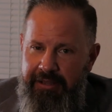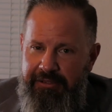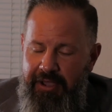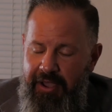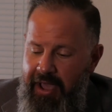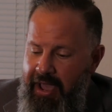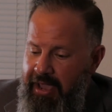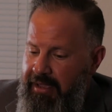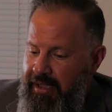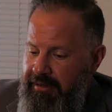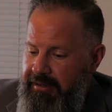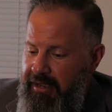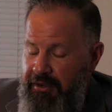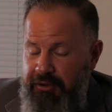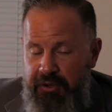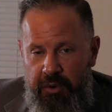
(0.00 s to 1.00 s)
So I
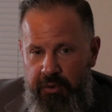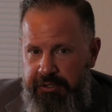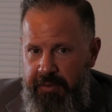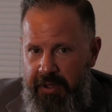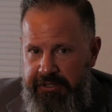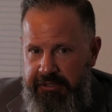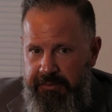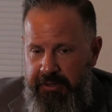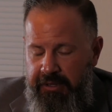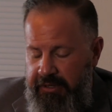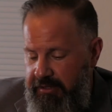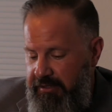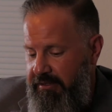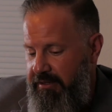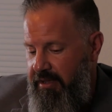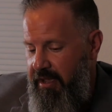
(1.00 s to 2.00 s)
take no responsibility
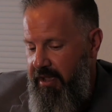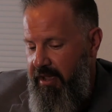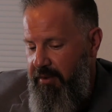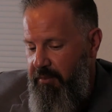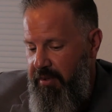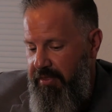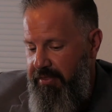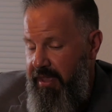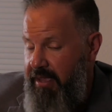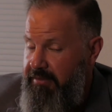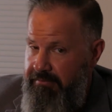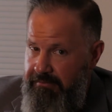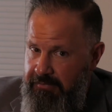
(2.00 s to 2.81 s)
with that.